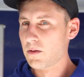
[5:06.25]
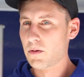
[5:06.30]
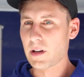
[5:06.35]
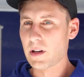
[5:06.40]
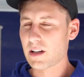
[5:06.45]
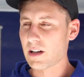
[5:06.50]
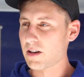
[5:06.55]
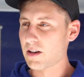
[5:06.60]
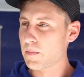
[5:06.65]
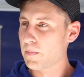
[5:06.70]

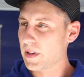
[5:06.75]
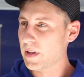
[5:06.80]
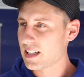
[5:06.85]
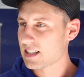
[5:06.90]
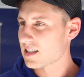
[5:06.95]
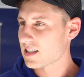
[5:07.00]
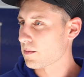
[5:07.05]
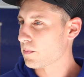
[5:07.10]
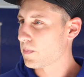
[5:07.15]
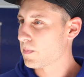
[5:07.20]
We're going to
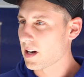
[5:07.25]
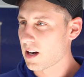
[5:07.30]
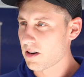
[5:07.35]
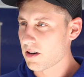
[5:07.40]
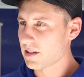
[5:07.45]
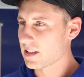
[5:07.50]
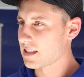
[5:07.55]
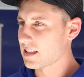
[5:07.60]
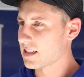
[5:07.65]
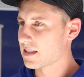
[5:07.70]
mix some
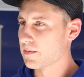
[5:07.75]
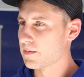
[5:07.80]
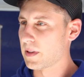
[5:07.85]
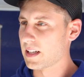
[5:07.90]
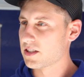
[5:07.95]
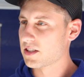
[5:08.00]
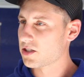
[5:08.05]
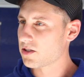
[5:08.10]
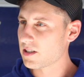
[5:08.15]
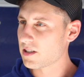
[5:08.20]
powders,
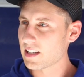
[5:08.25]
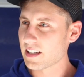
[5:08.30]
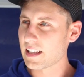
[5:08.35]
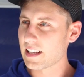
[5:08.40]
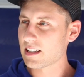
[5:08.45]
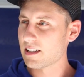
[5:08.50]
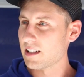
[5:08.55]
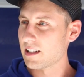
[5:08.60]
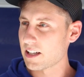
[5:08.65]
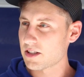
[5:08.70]
make sure they
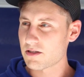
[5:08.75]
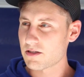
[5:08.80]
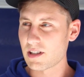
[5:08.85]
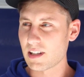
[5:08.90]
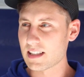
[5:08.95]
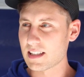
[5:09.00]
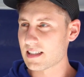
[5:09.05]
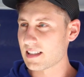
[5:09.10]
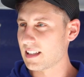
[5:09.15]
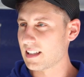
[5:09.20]
get
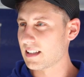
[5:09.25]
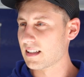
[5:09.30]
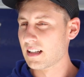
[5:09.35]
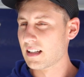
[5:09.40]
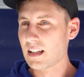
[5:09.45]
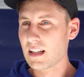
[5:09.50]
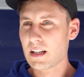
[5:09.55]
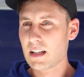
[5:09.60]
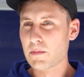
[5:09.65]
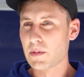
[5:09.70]
electrolytes in.
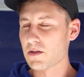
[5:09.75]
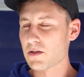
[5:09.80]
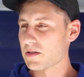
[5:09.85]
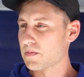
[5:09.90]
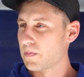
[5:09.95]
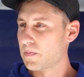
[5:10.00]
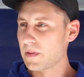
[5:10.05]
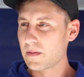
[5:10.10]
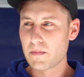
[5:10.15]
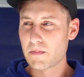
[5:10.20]
Because
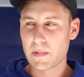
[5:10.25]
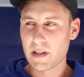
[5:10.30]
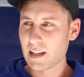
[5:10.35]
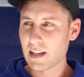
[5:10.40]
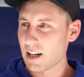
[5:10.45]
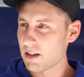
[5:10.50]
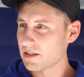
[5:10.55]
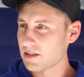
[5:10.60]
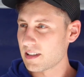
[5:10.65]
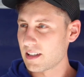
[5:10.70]

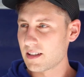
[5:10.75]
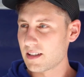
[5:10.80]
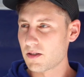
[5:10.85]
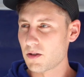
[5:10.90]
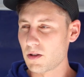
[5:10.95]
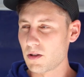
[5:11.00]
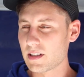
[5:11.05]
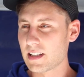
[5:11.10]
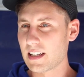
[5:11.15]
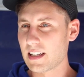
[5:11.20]
being out there the
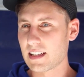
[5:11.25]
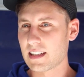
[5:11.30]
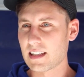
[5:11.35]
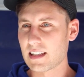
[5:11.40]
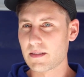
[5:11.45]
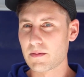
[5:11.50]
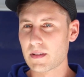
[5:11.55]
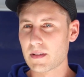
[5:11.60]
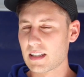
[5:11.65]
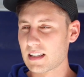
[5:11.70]
whole day
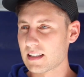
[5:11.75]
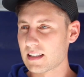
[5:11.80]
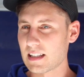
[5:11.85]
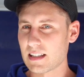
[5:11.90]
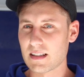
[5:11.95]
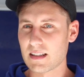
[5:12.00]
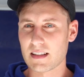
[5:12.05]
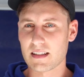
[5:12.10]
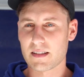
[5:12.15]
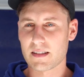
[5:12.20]
can,
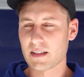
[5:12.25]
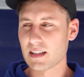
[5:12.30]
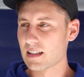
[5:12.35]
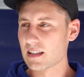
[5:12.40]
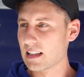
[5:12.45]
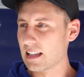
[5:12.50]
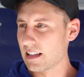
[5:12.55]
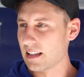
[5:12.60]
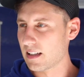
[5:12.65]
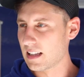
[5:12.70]

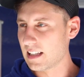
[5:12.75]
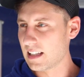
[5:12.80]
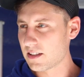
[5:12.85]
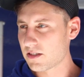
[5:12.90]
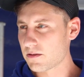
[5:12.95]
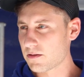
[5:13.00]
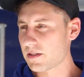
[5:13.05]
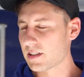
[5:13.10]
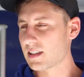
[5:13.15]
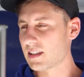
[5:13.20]
can lead
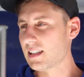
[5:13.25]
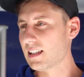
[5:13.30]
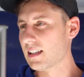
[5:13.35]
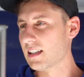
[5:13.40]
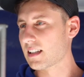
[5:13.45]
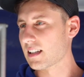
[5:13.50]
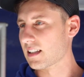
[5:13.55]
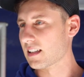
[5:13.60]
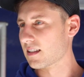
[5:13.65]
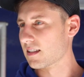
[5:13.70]
to
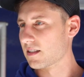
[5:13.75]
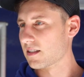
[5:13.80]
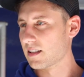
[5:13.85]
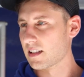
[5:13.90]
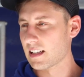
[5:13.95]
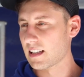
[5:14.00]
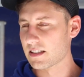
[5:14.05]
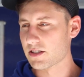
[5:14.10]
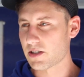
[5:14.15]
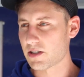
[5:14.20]
fatigue and,
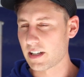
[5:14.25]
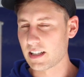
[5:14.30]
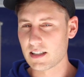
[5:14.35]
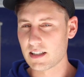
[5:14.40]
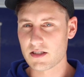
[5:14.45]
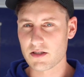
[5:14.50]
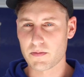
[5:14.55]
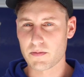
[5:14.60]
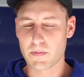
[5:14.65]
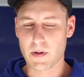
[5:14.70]
and
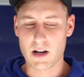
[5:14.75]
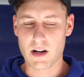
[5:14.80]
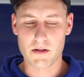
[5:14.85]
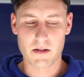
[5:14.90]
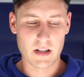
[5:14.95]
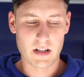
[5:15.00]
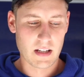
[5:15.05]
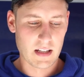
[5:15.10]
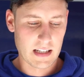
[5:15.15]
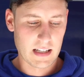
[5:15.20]
drainage of
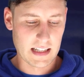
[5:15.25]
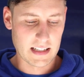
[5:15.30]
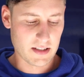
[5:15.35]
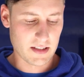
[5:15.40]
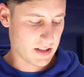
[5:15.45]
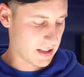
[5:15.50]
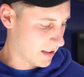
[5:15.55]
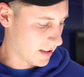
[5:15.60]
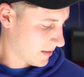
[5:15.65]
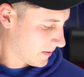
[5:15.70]
power,
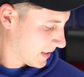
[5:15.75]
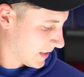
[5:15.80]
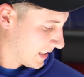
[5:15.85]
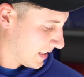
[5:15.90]
energy.